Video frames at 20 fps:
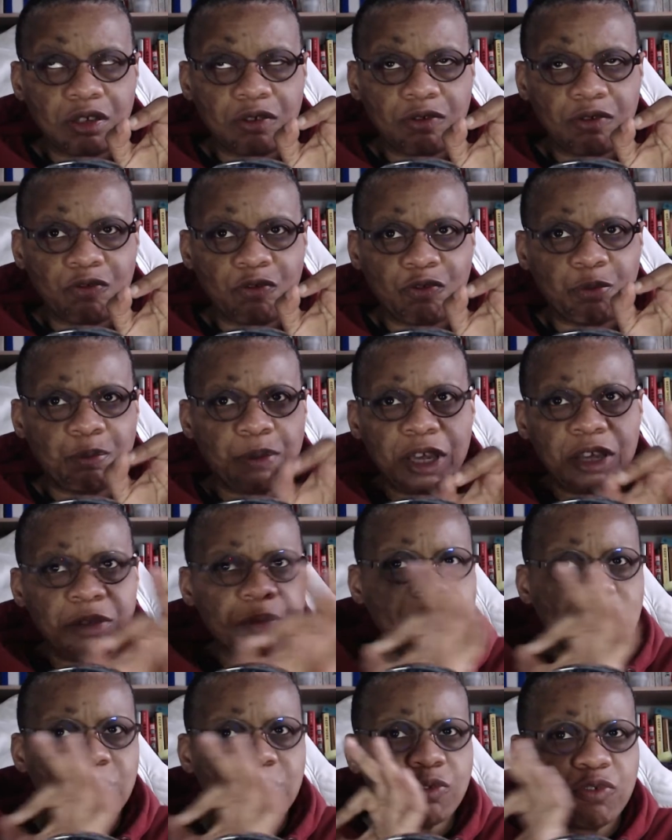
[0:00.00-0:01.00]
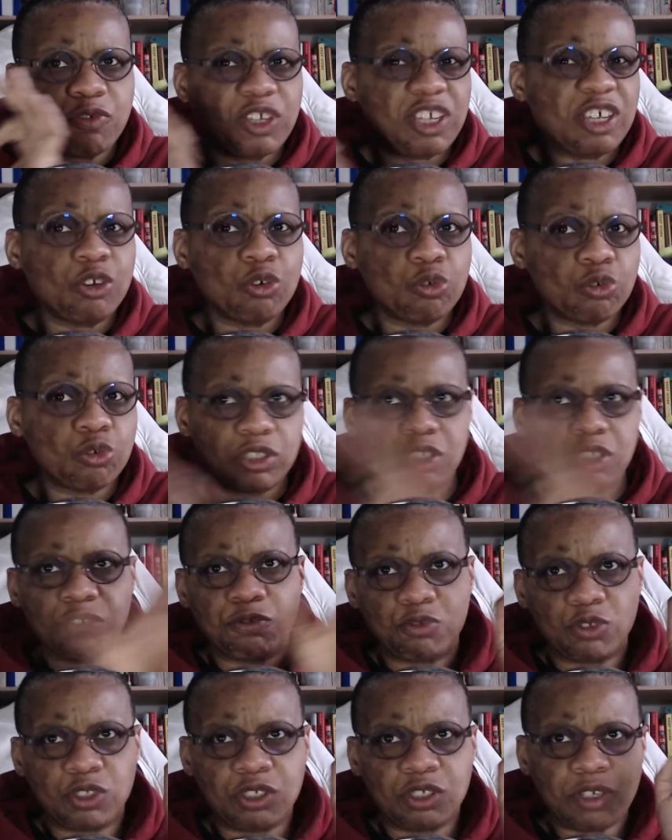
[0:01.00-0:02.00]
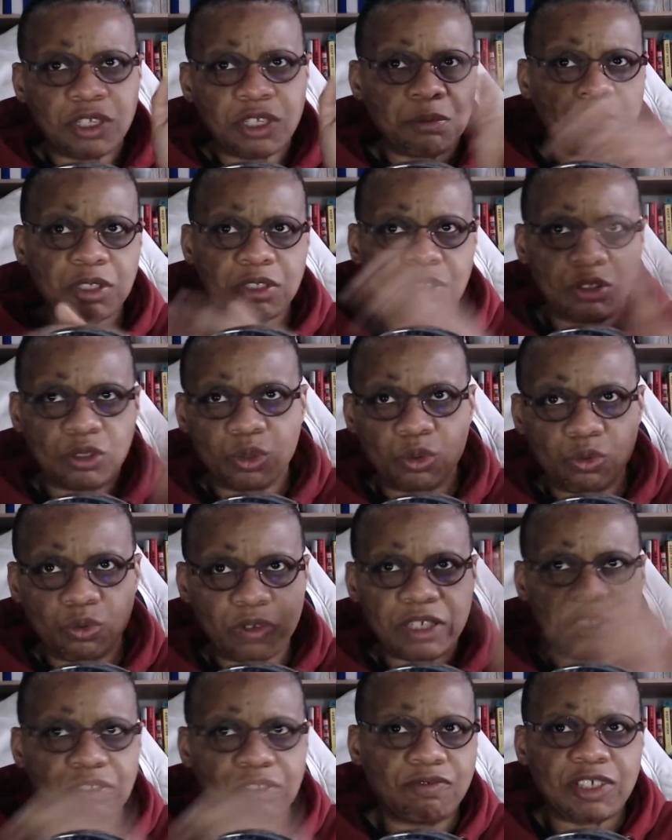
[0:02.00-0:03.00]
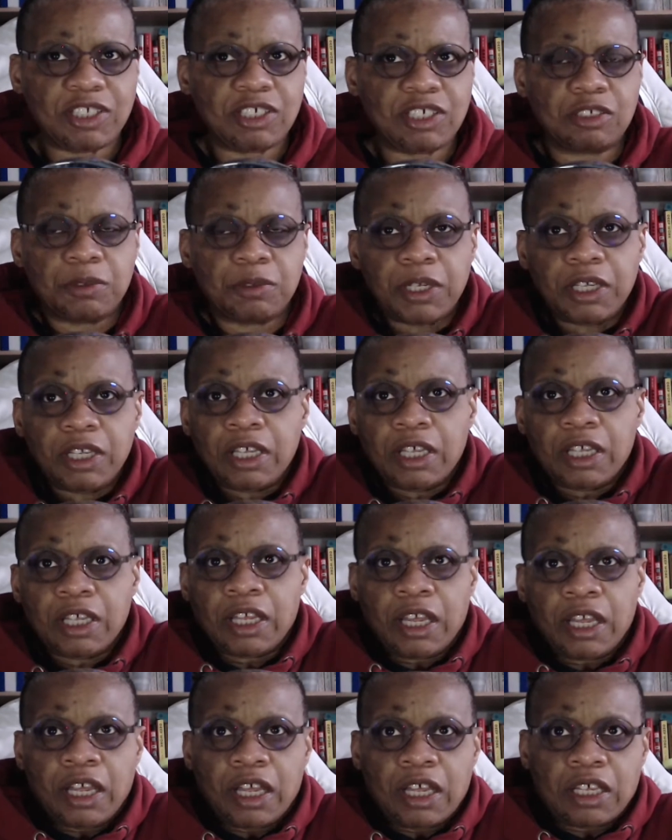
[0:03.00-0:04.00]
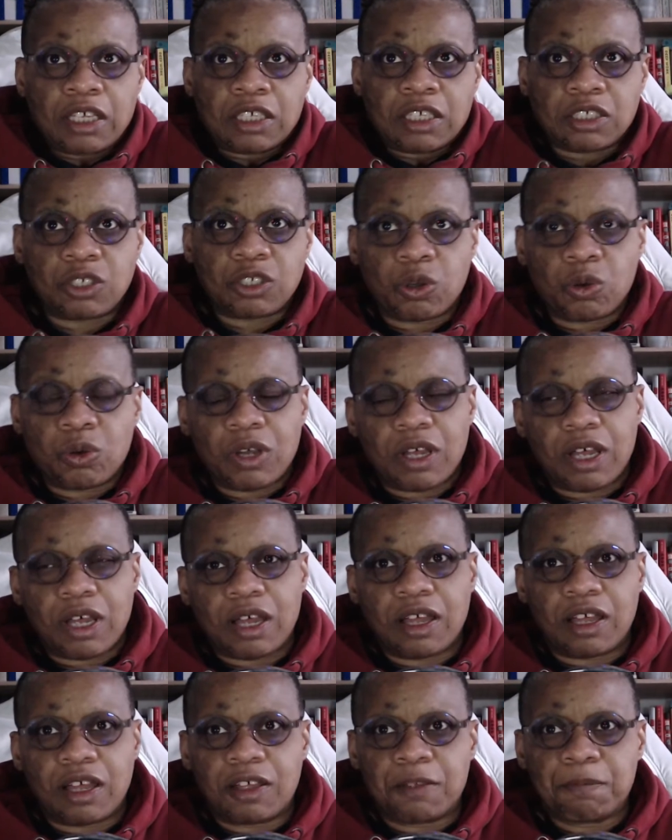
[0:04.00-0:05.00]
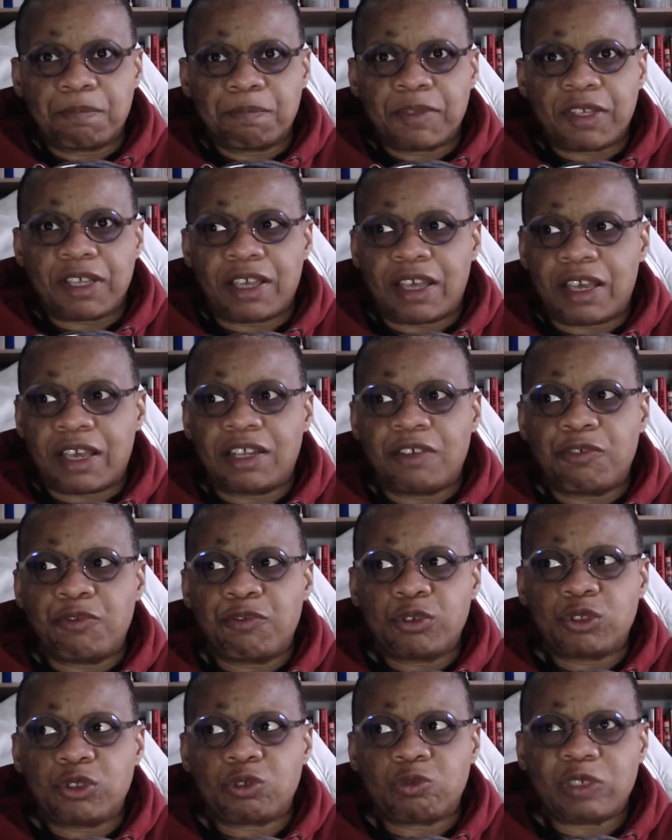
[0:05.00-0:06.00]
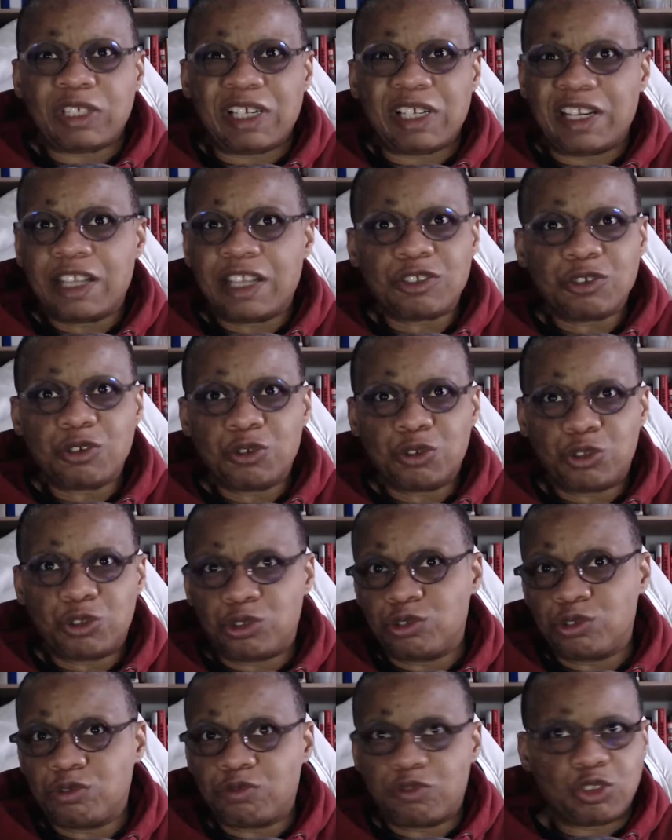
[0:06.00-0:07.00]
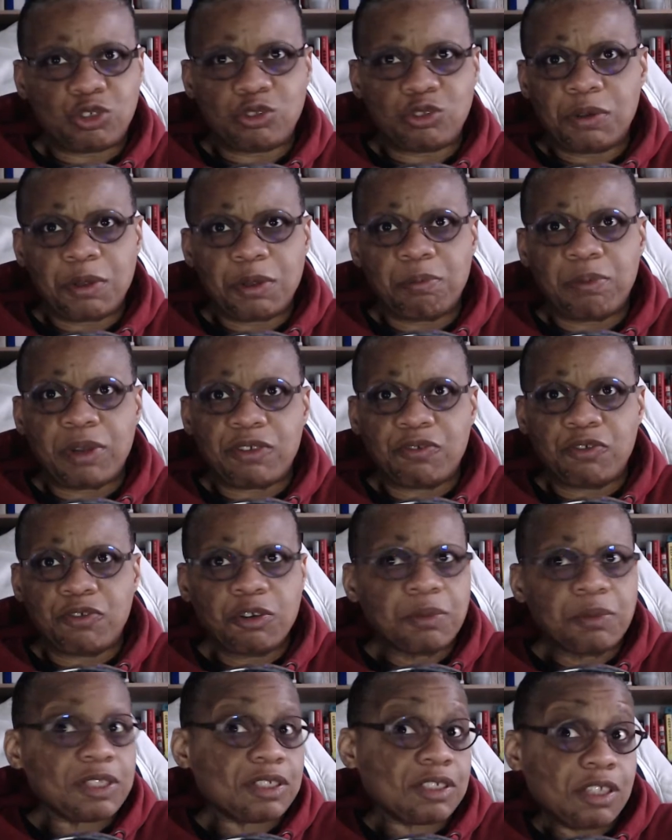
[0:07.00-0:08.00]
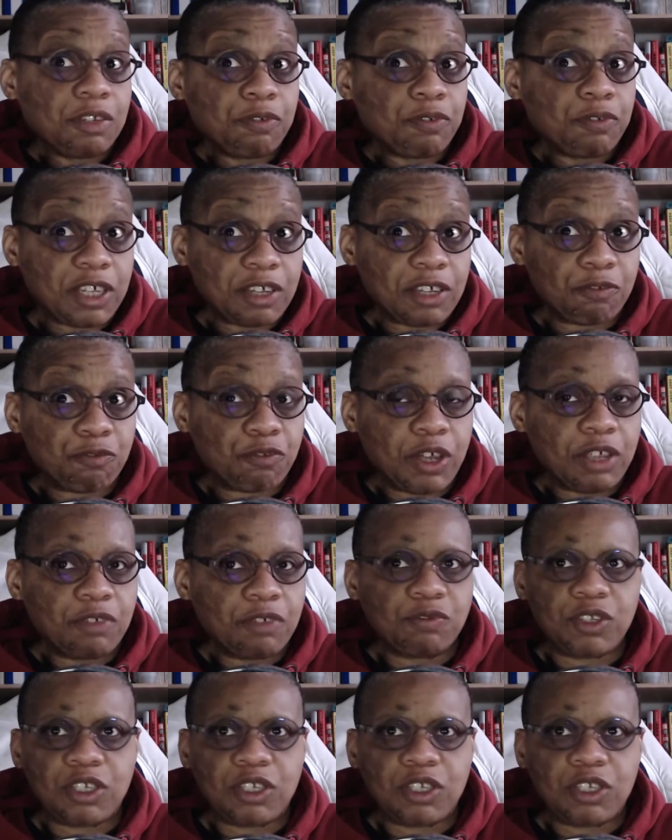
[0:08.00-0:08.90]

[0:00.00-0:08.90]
the babies of the eagles, if you see what I mean. So that's it. So and I thought, let's go to the streaming platform and see if I can find